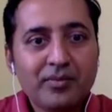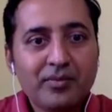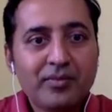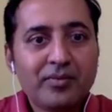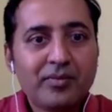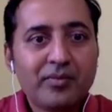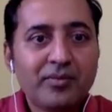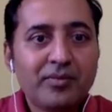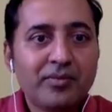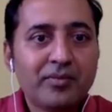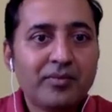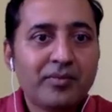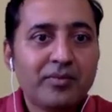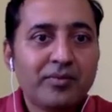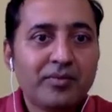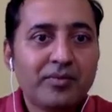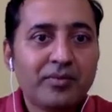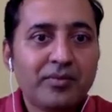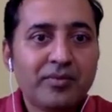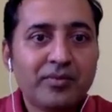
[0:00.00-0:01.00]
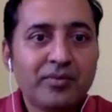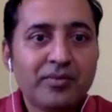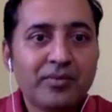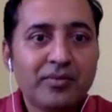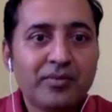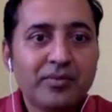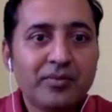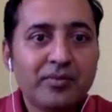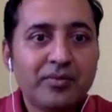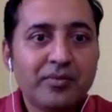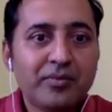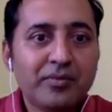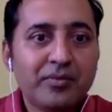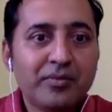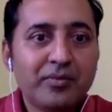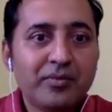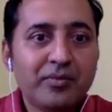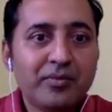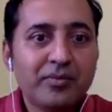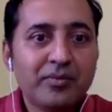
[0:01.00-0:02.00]

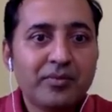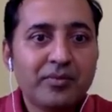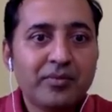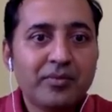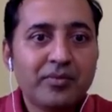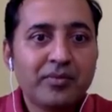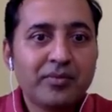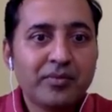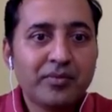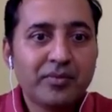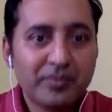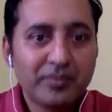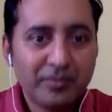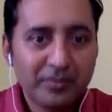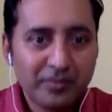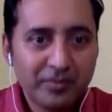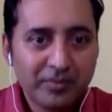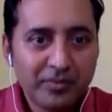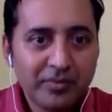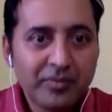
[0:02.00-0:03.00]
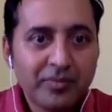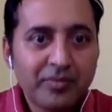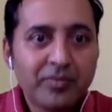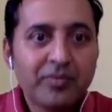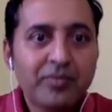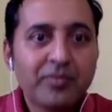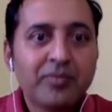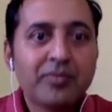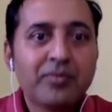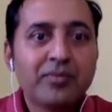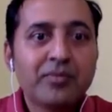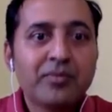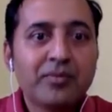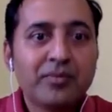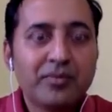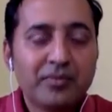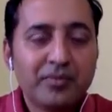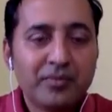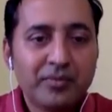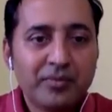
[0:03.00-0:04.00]

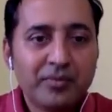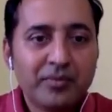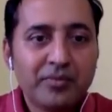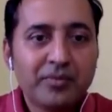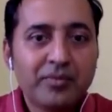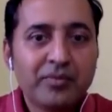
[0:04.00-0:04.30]
(not speaking)